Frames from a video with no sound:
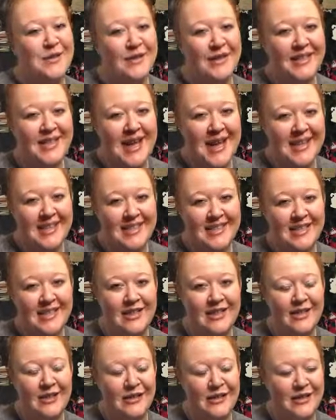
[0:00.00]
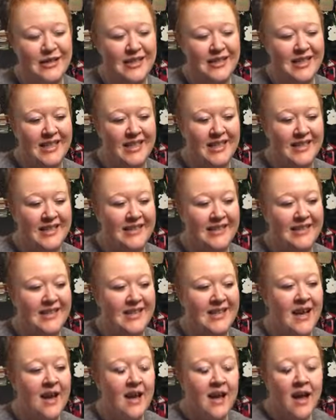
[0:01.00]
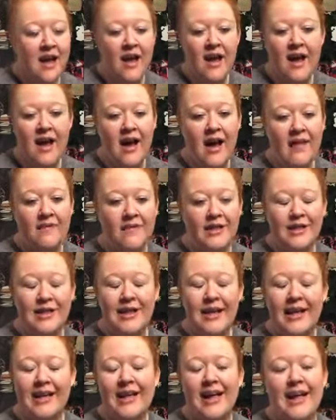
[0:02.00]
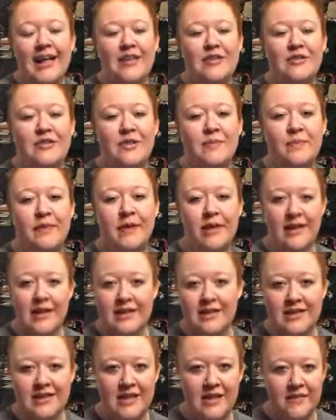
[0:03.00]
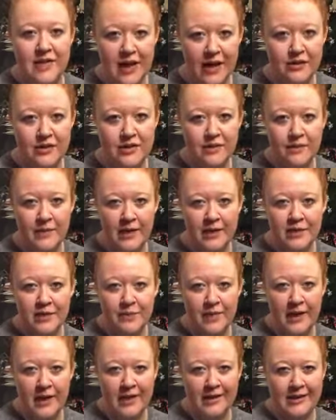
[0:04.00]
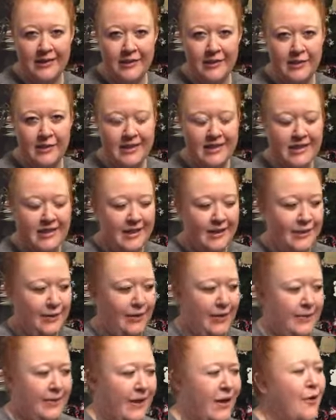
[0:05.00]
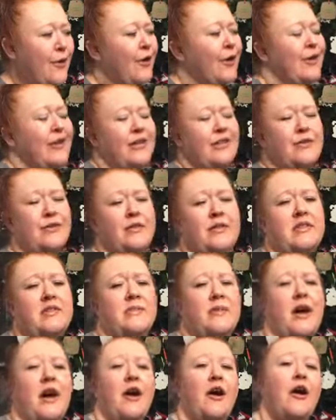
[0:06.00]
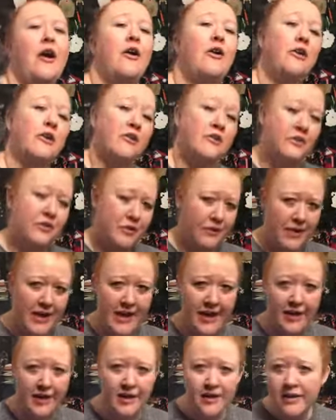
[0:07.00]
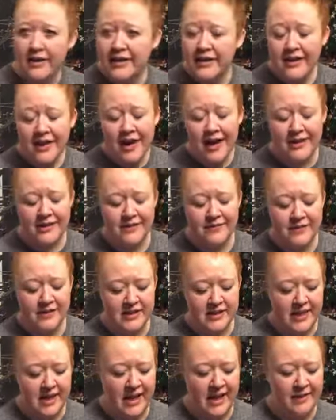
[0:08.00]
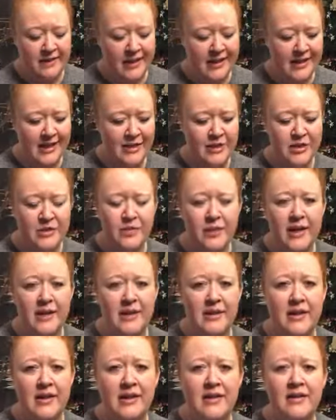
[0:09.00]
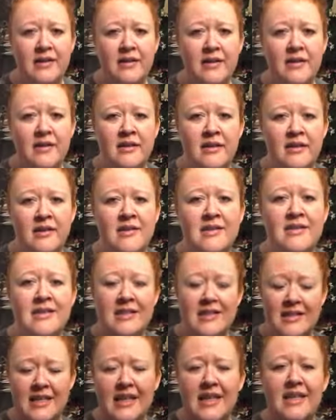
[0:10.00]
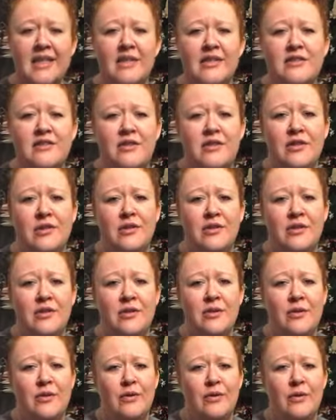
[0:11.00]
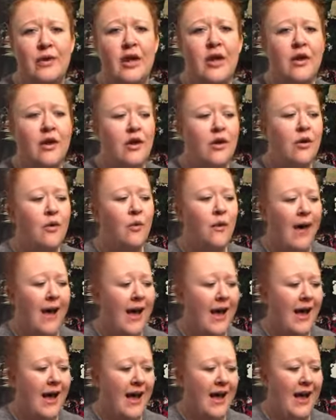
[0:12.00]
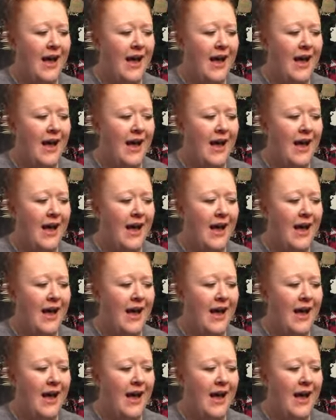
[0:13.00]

2019 goals is I feel like I just plan stuff out so much but I never really stick to it. I'm like, oh, I'll get to it tomorrow, oh, I'll do it a different time and I just want to stick to what